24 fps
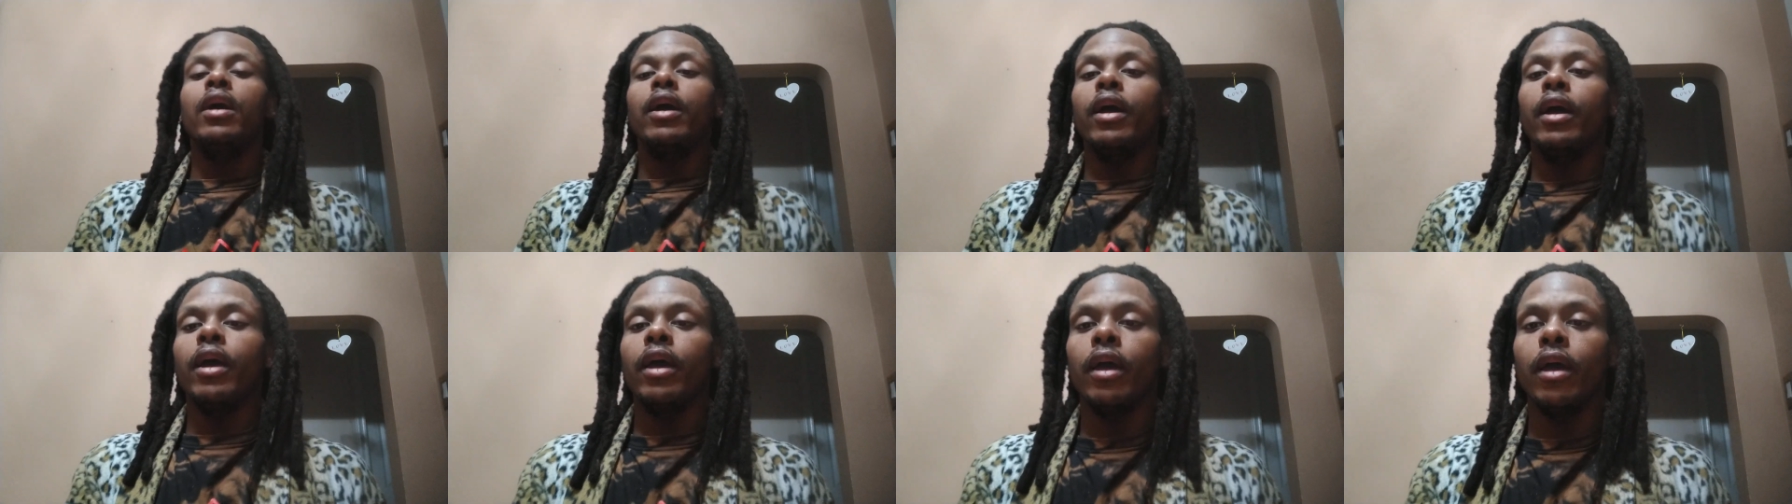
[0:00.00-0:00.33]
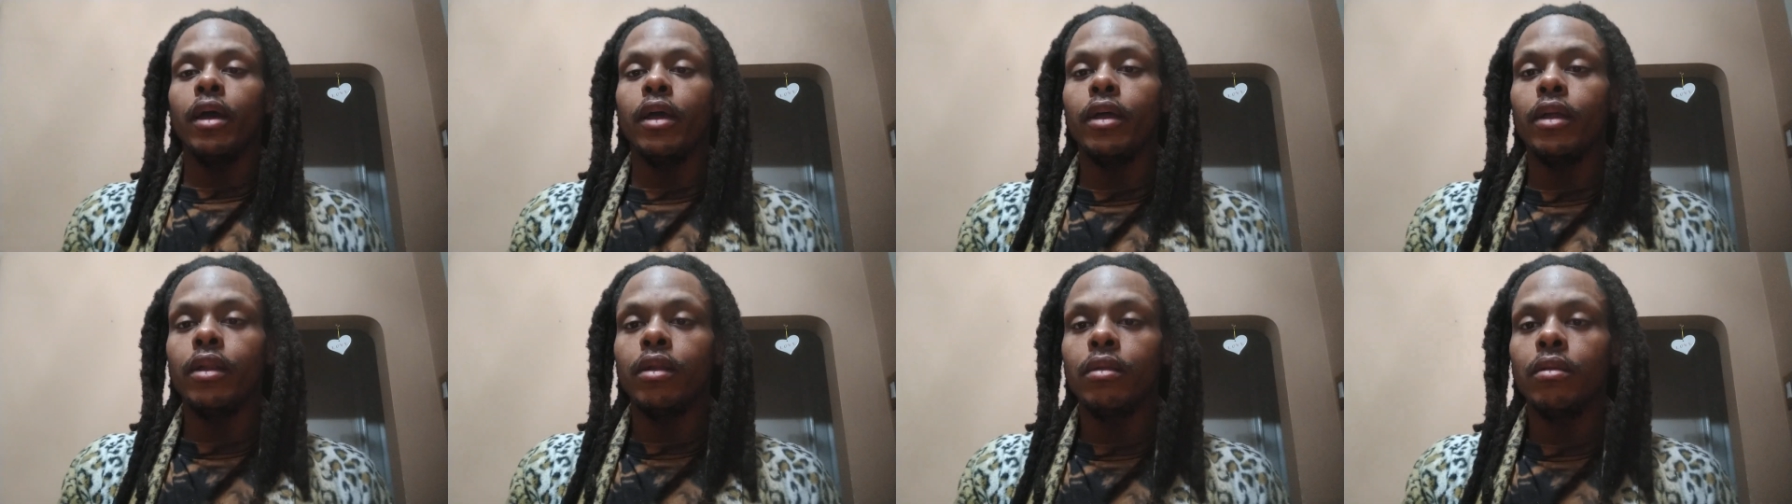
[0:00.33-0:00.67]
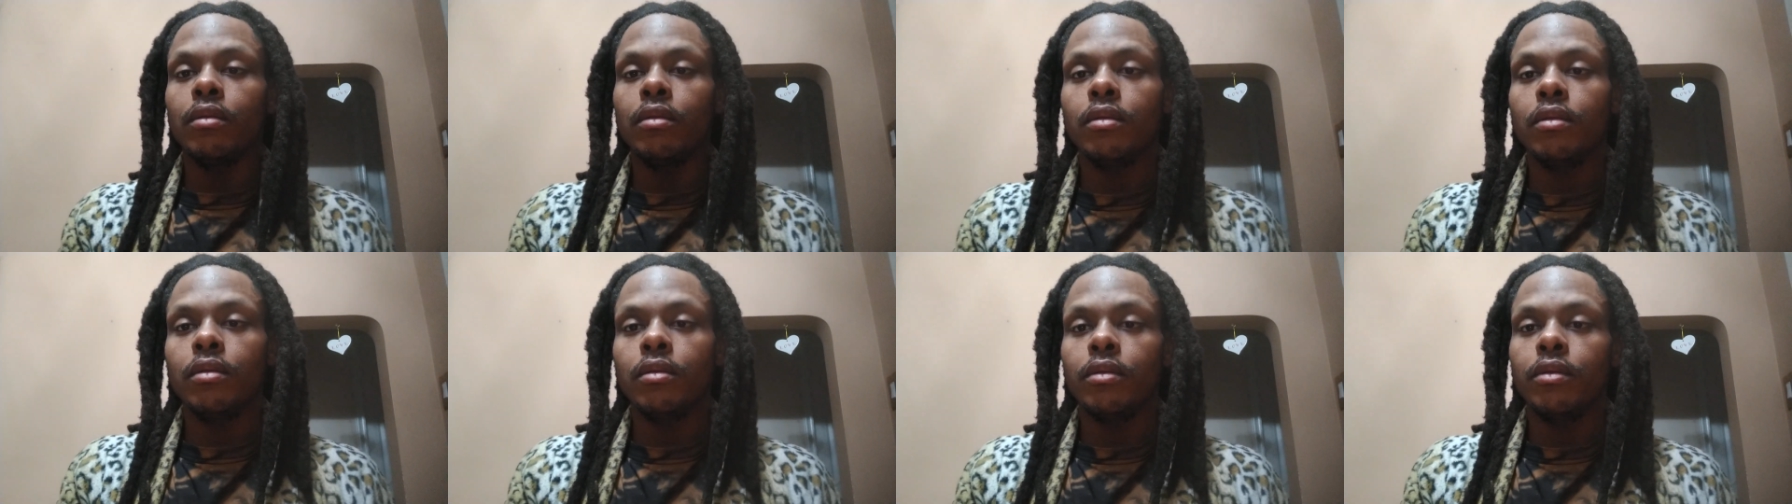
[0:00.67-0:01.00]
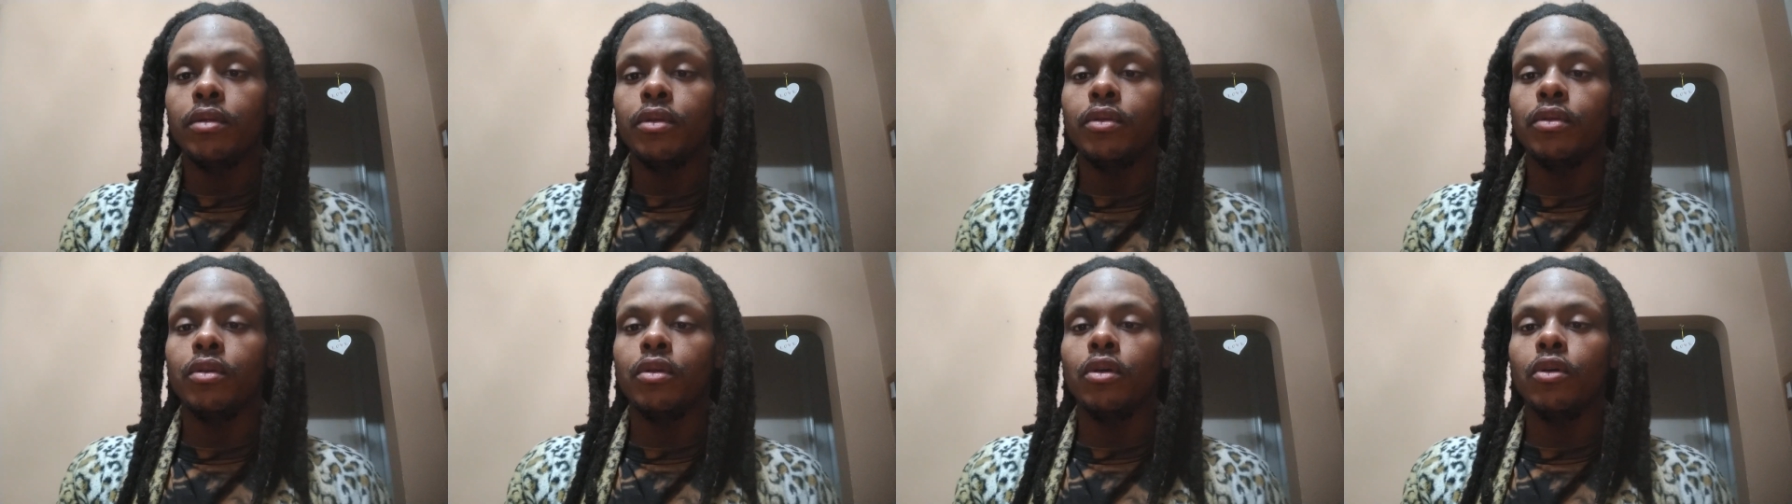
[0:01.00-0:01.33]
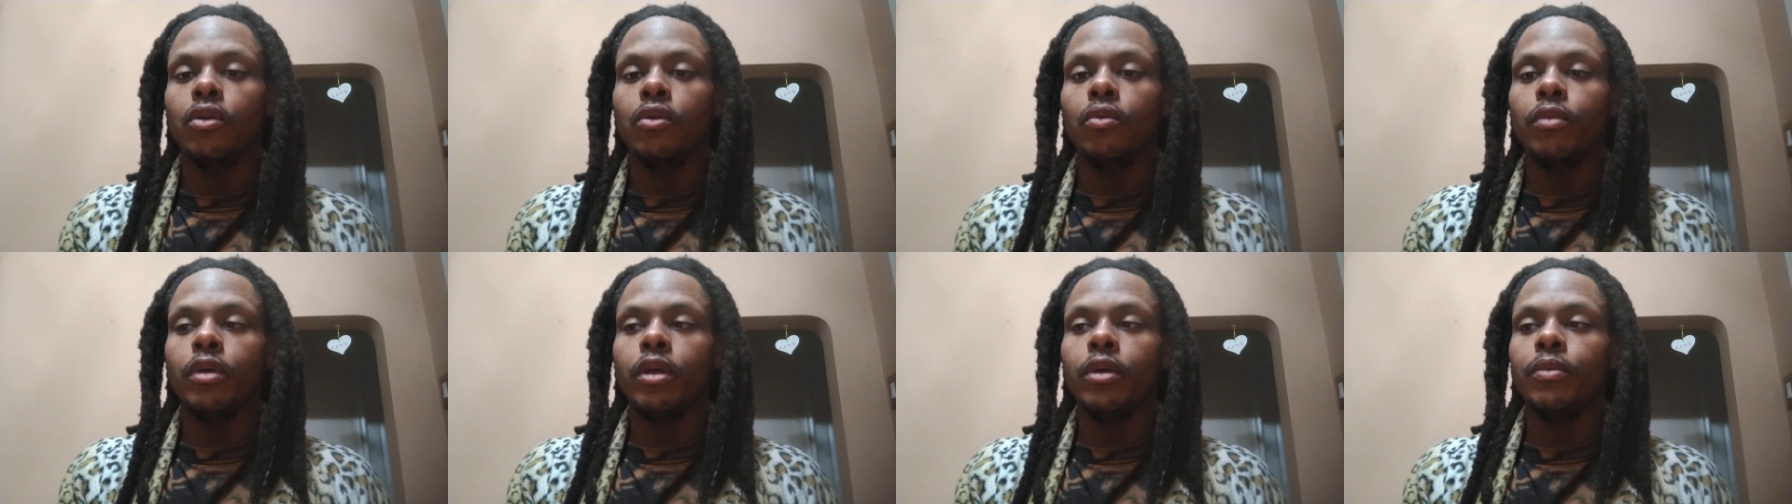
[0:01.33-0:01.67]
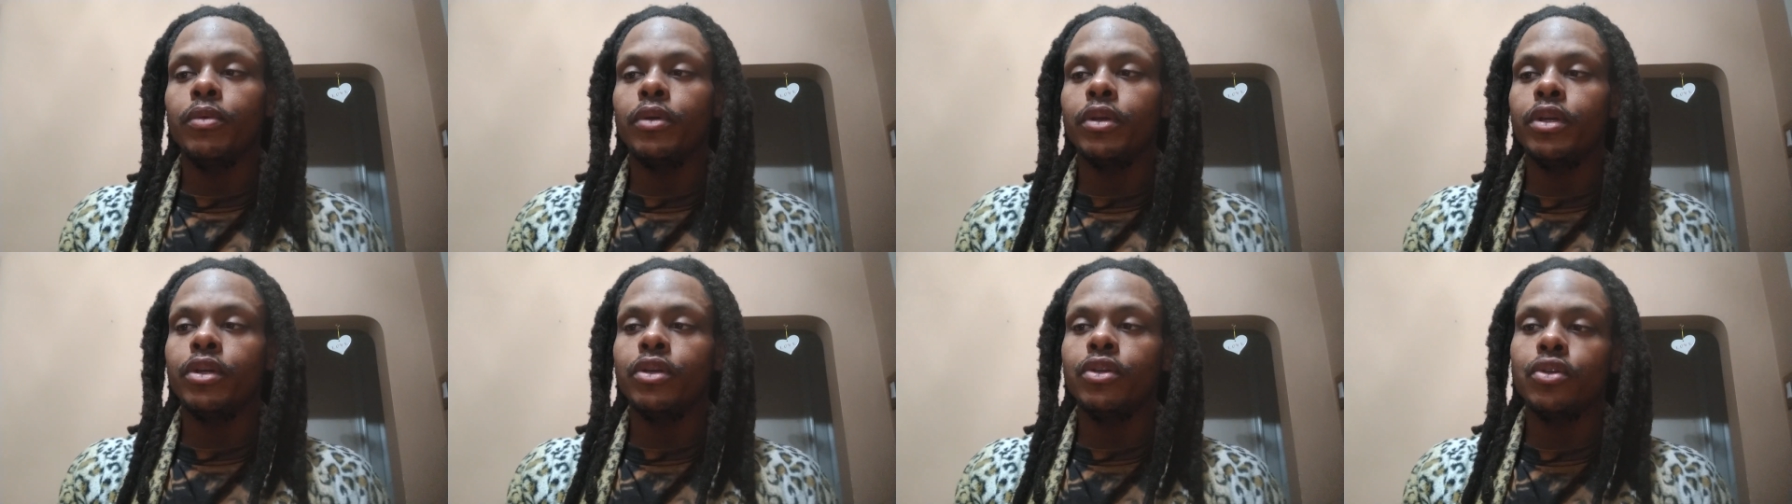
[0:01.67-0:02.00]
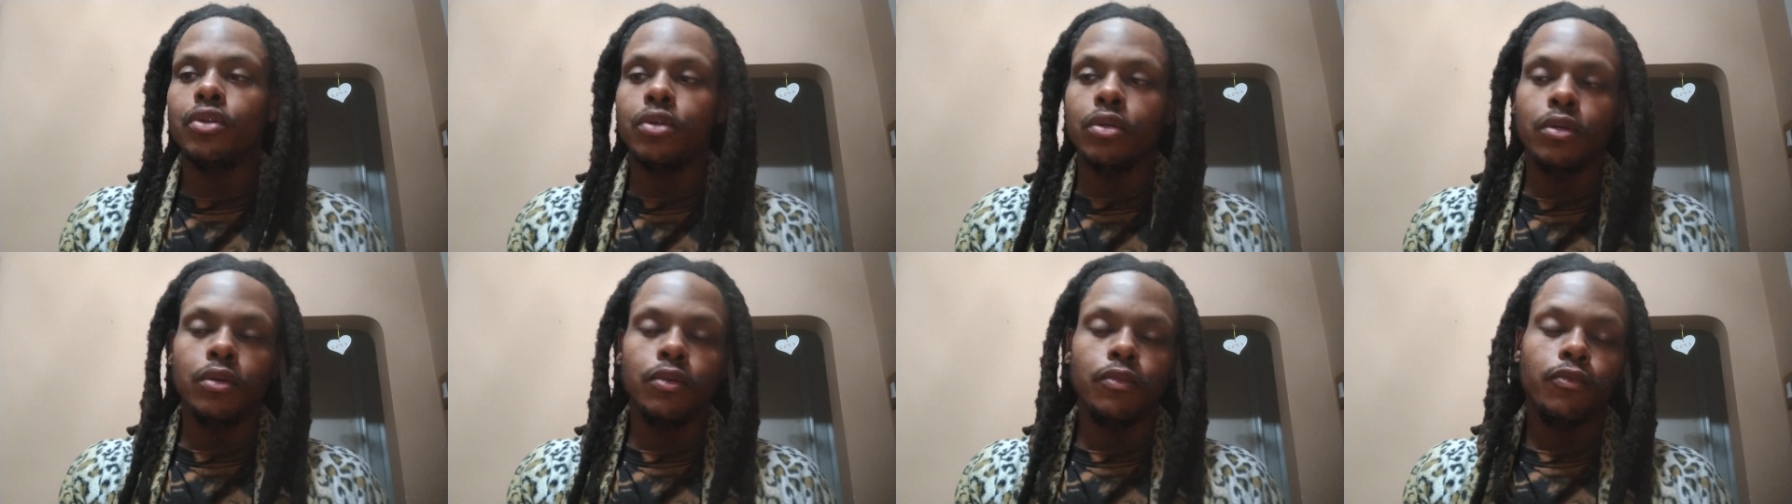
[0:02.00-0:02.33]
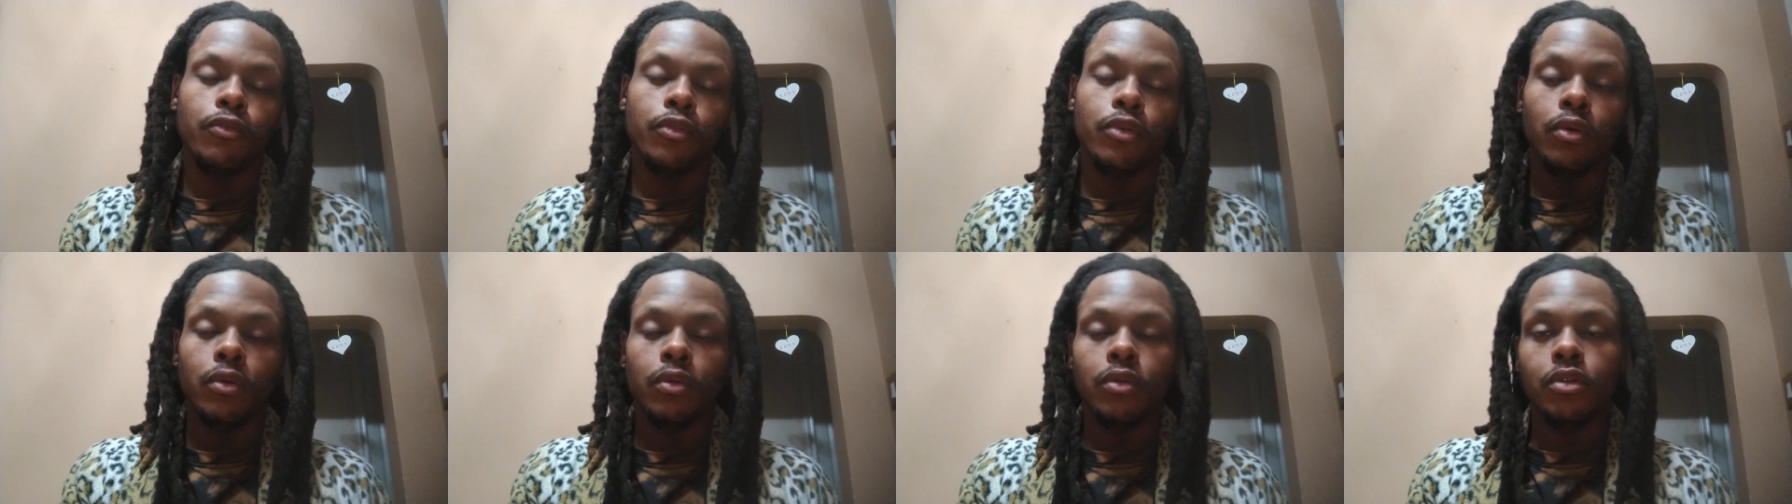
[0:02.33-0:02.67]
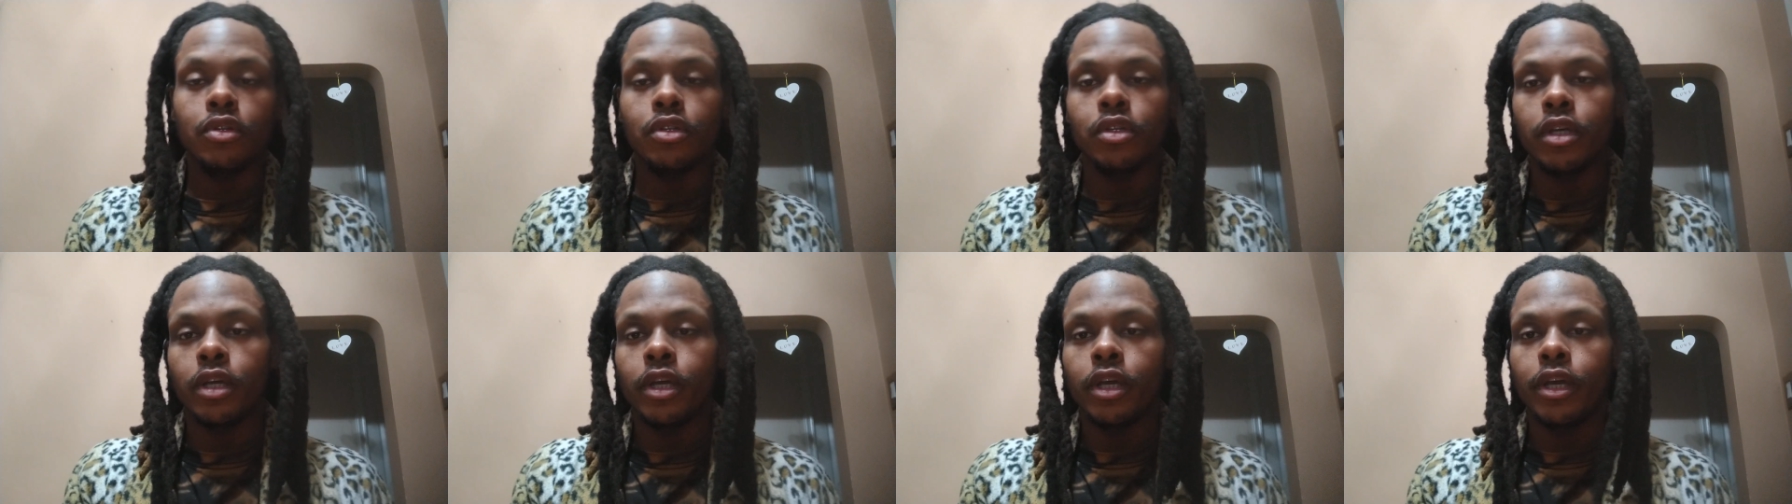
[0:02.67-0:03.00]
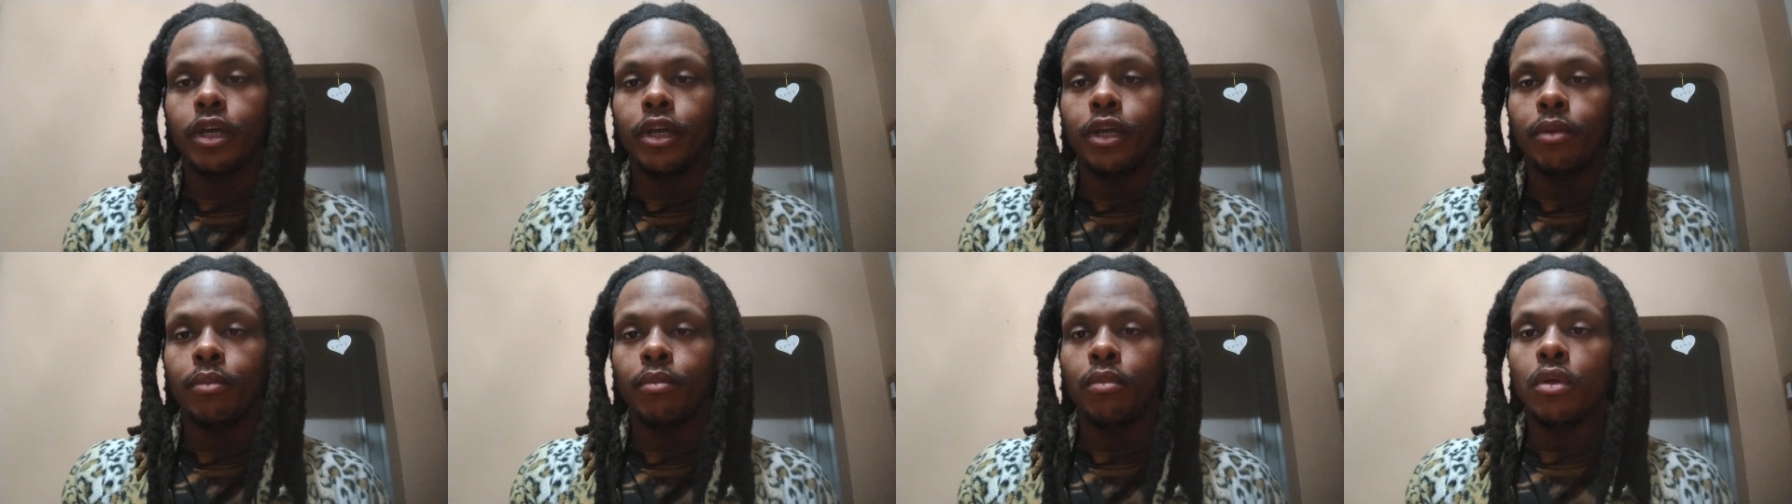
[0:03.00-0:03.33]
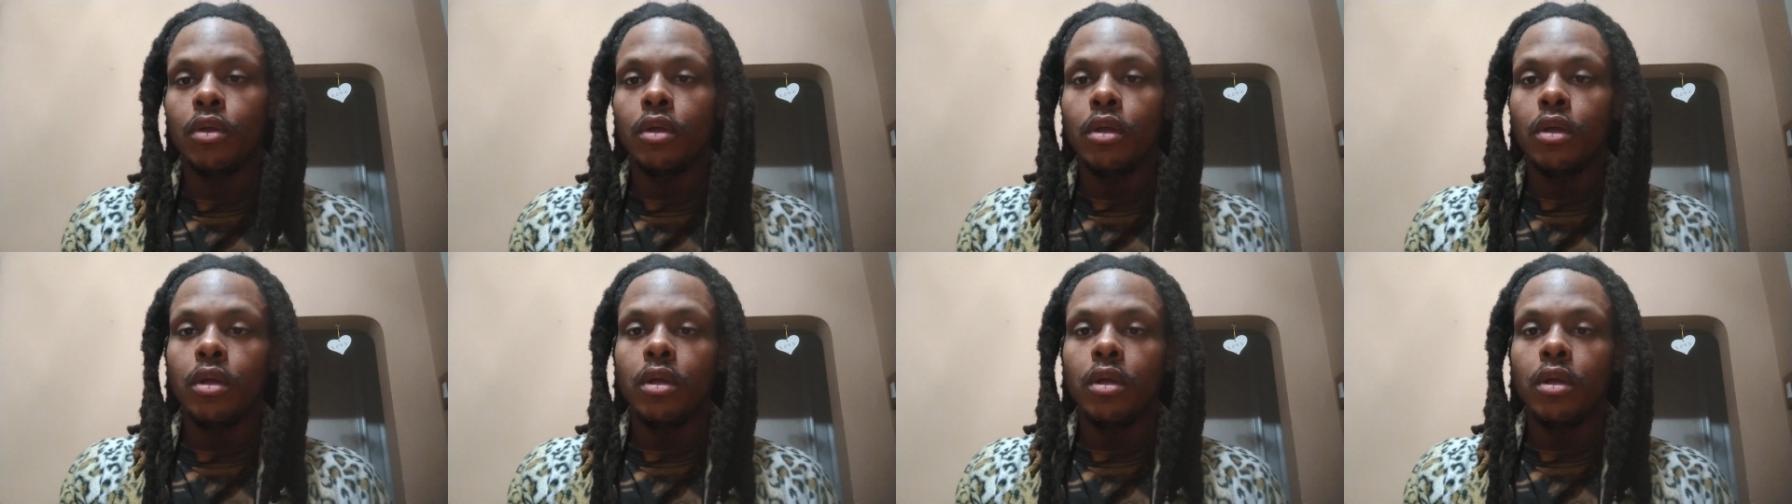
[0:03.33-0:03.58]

and you know maybe he should feel the same,